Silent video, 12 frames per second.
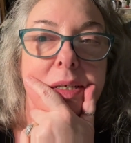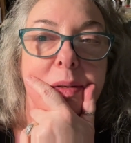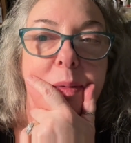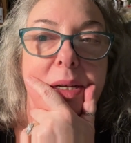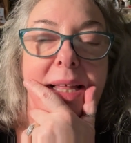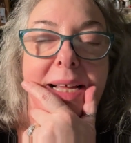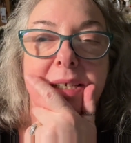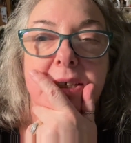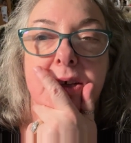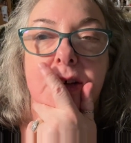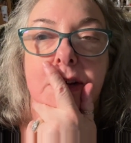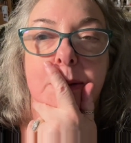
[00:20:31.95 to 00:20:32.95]

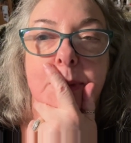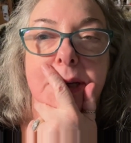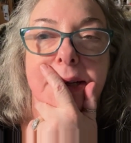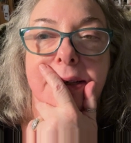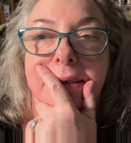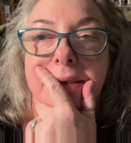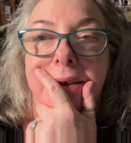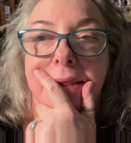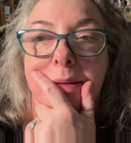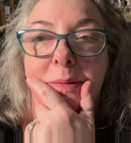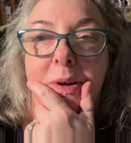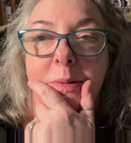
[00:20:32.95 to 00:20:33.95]
relaxing, calm day.
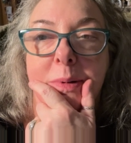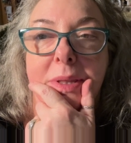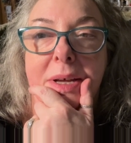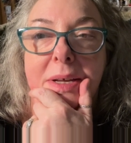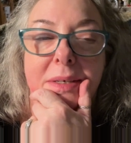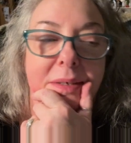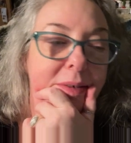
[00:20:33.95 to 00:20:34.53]
Nothing wrong with that.